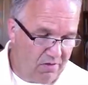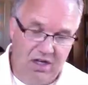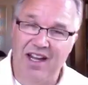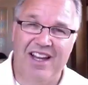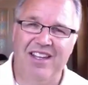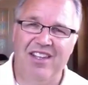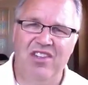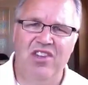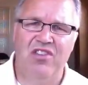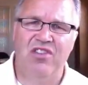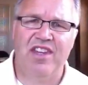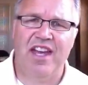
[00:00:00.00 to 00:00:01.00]
God can
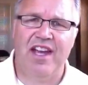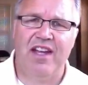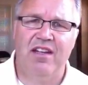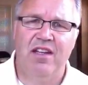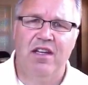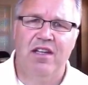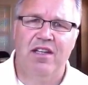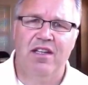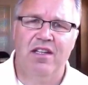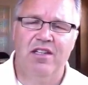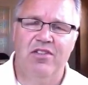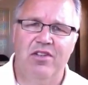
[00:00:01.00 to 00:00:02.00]
use that
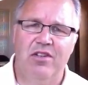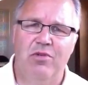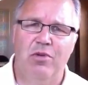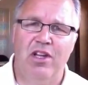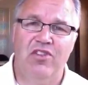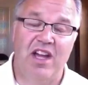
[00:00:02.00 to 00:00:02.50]
in eternal ways.